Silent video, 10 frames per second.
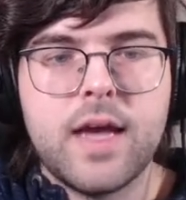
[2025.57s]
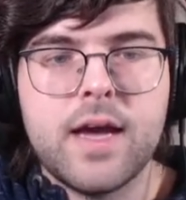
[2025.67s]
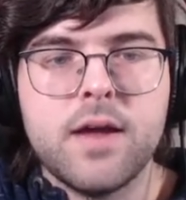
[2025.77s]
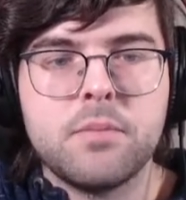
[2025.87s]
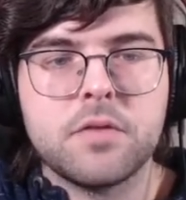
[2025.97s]

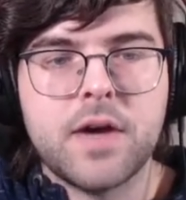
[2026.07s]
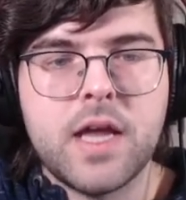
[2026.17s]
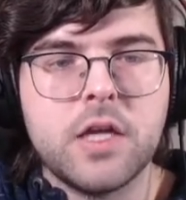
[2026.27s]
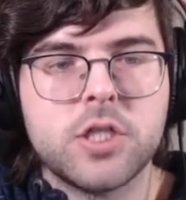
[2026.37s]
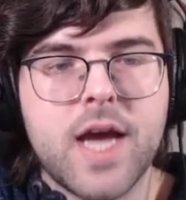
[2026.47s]
and
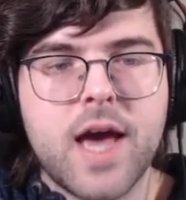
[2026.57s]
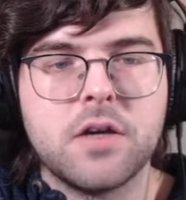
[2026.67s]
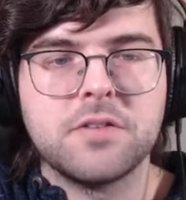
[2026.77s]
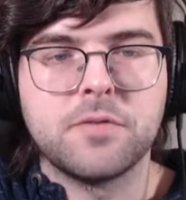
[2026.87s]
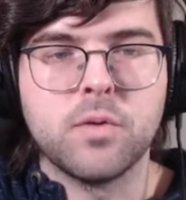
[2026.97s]
providing
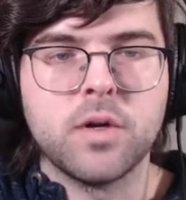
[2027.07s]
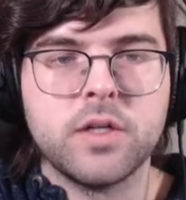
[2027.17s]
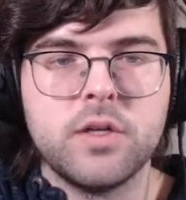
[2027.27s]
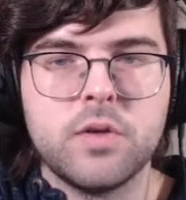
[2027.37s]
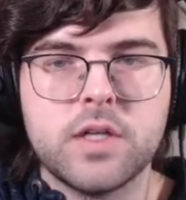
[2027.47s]
Shatter for
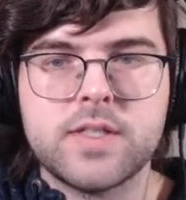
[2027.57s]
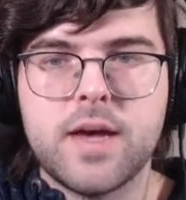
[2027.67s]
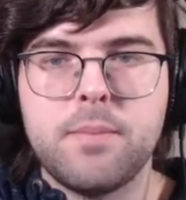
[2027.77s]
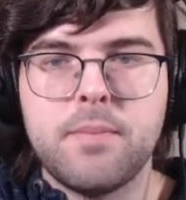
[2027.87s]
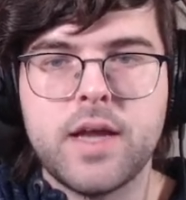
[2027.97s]
units
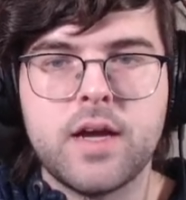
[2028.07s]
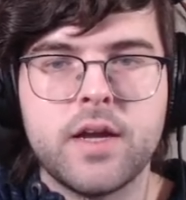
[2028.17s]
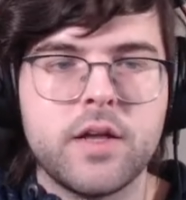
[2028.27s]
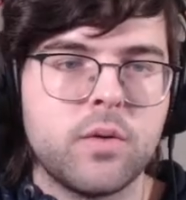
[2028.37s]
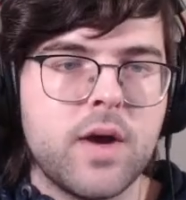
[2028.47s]
that might not
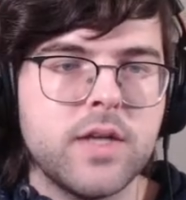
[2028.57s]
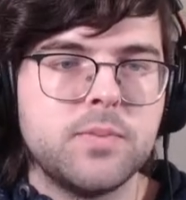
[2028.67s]
otherwise